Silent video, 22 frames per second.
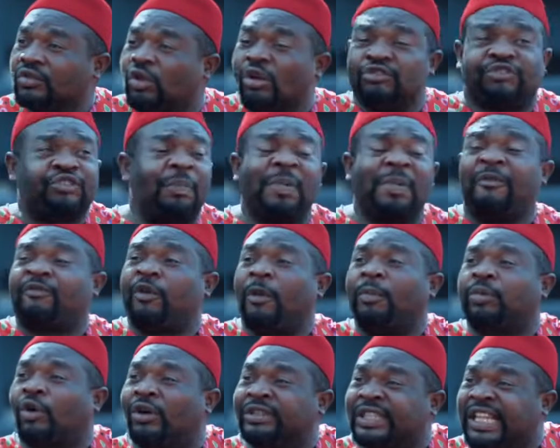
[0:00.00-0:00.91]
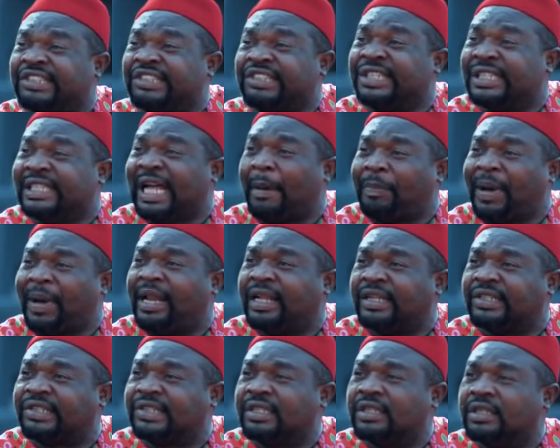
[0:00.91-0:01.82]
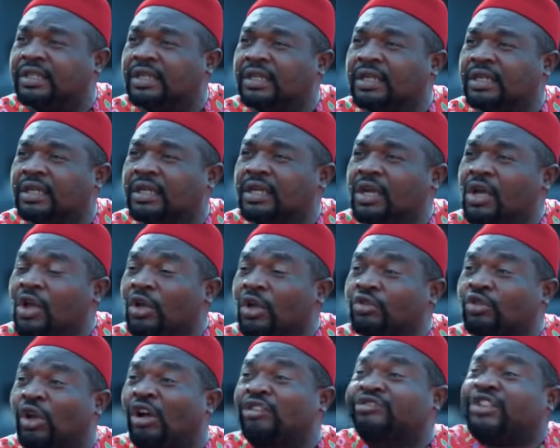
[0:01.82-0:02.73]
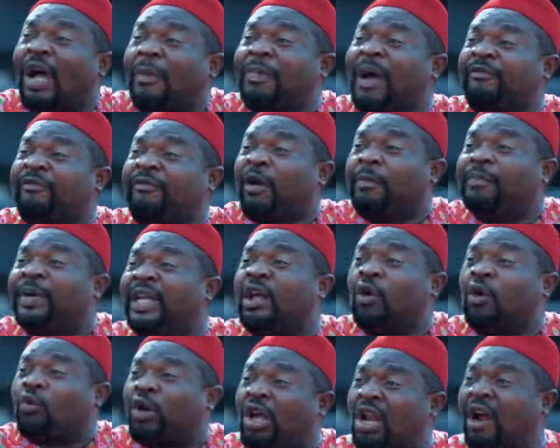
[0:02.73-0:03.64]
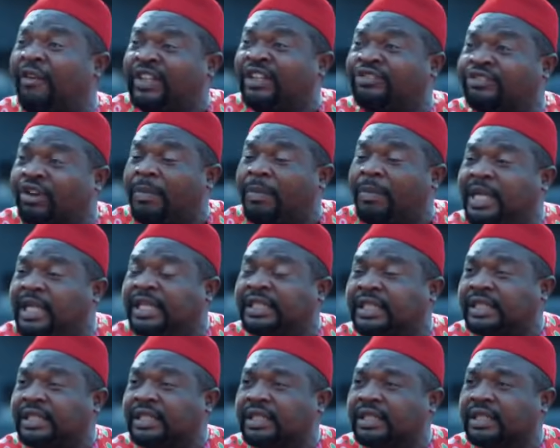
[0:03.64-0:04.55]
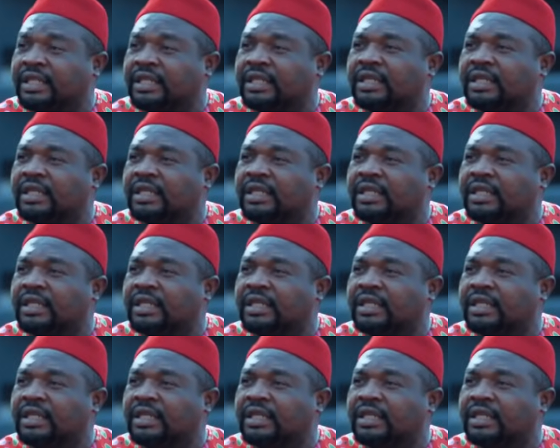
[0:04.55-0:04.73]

to stop her from contesting in that palace. To stop her from being the queen of this community.